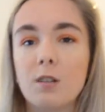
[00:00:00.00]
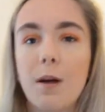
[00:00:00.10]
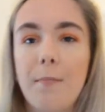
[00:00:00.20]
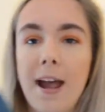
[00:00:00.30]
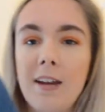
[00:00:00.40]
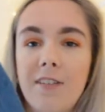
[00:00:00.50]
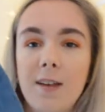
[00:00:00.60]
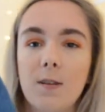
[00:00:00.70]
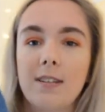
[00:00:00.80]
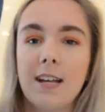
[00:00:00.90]
so I paid for
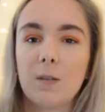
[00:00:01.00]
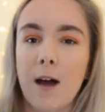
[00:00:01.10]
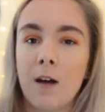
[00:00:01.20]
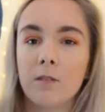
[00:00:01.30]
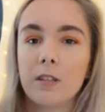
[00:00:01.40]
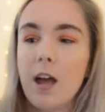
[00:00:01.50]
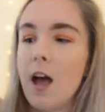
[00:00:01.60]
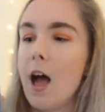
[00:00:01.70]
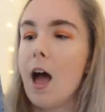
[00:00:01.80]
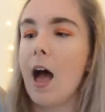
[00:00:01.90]
this for £6,
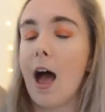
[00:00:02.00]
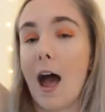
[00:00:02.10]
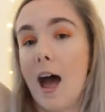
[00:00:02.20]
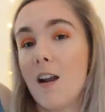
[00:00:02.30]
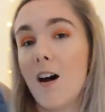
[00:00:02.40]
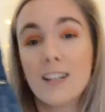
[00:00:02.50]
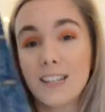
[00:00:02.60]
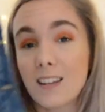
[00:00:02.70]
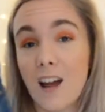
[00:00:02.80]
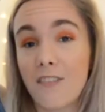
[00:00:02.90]
and I
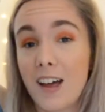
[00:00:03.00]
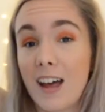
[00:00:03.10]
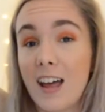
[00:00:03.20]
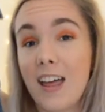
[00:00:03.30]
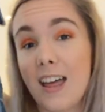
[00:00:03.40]
just love it.